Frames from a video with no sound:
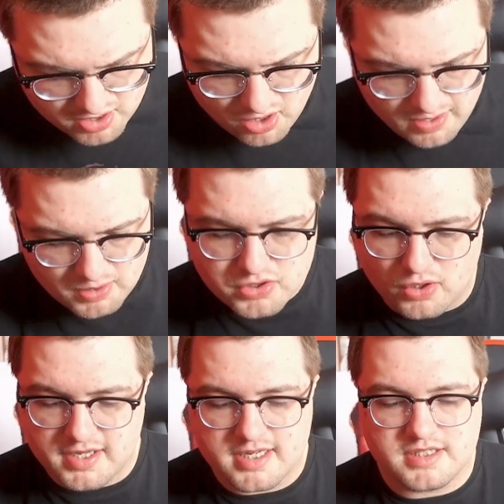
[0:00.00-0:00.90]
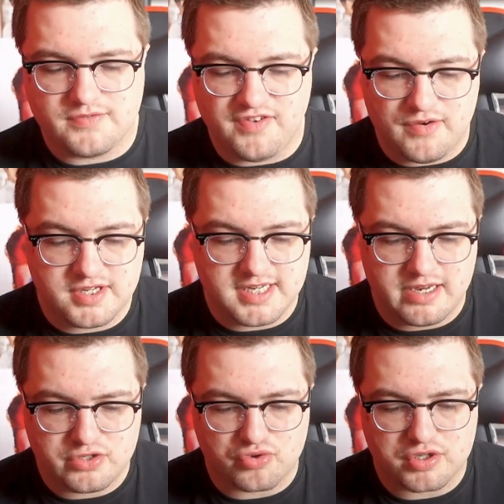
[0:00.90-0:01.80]
know how Dolly is very
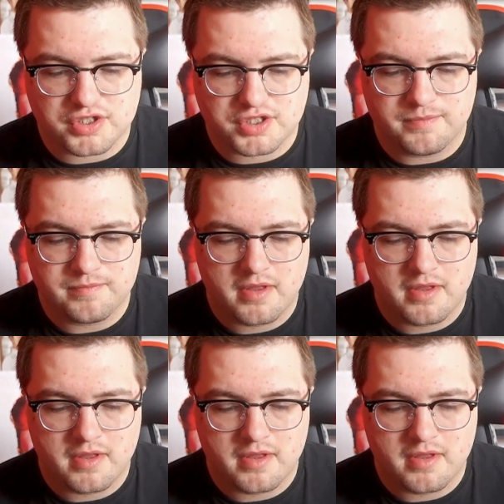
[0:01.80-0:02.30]
dangerous.